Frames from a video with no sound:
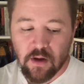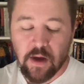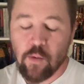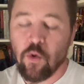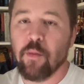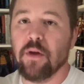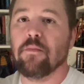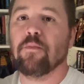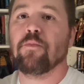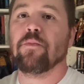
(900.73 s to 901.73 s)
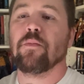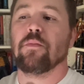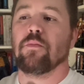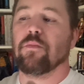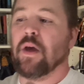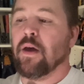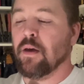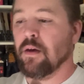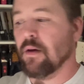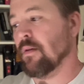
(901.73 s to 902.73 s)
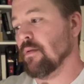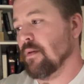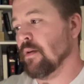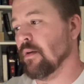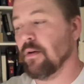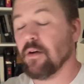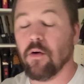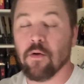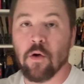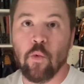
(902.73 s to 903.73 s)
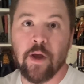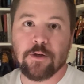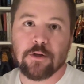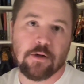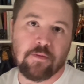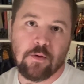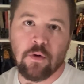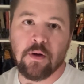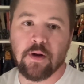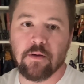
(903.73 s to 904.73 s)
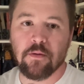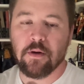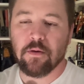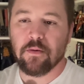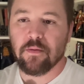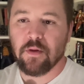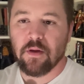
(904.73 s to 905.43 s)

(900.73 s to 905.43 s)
a woman, I call her a witch if you want, I don't know,